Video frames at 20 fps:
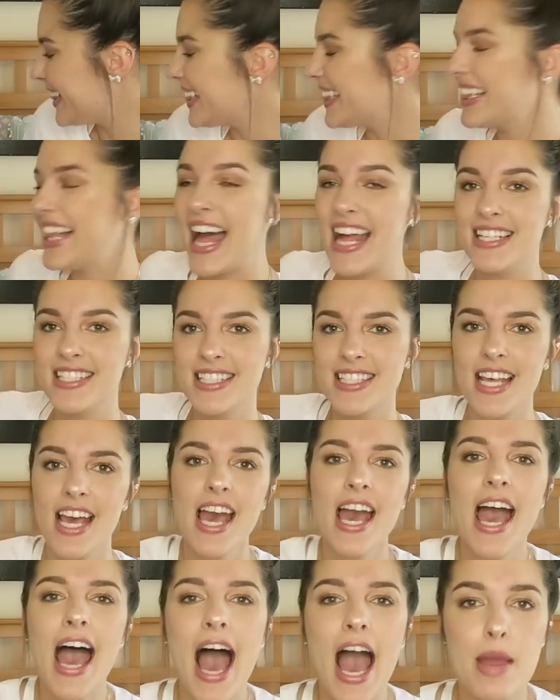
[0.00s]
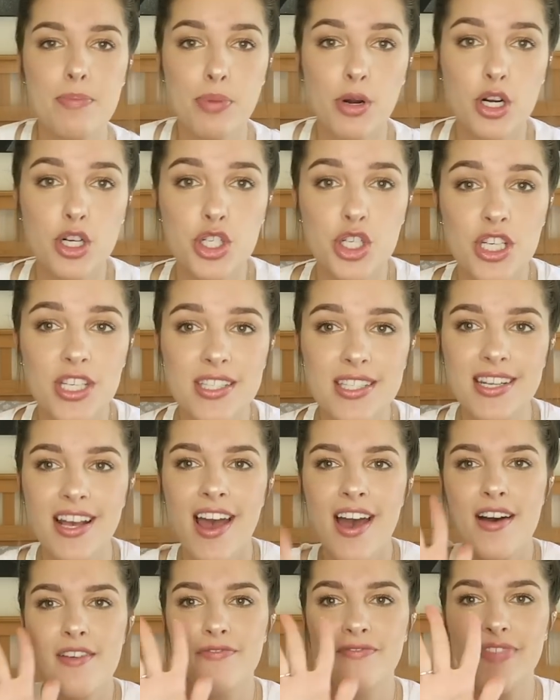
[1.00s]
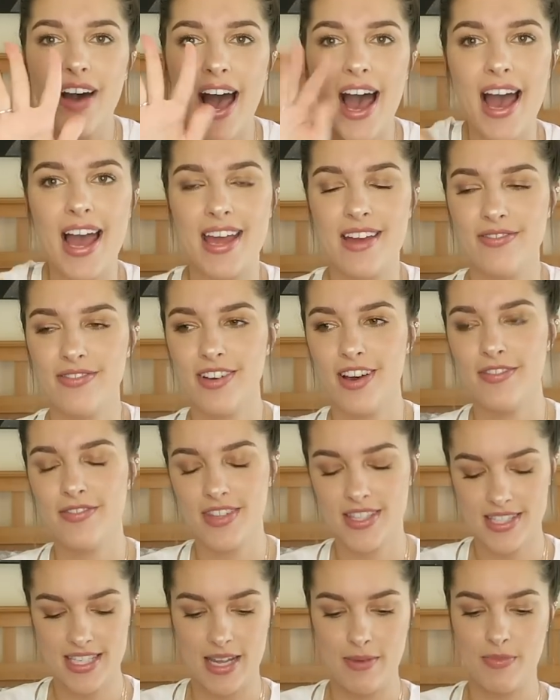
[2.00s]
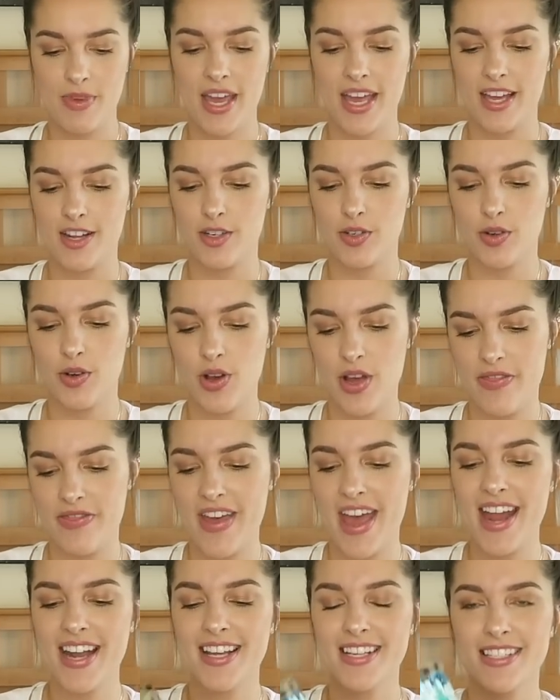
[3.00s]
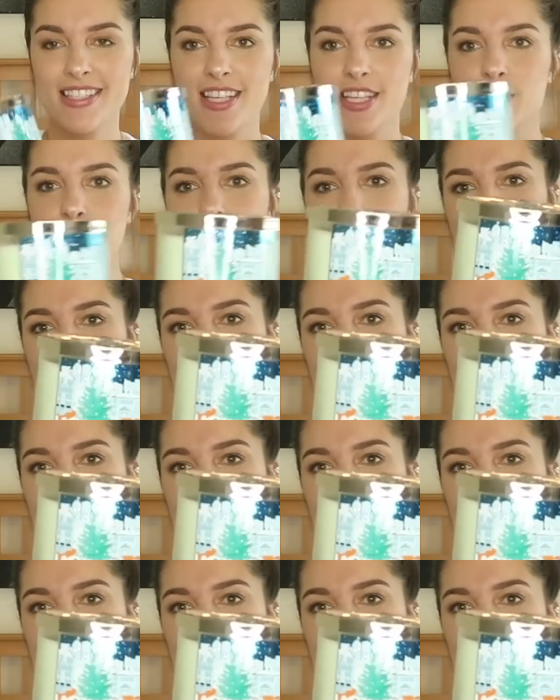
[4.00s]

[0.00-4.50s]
Let's. I purchased five of the same candle and that is this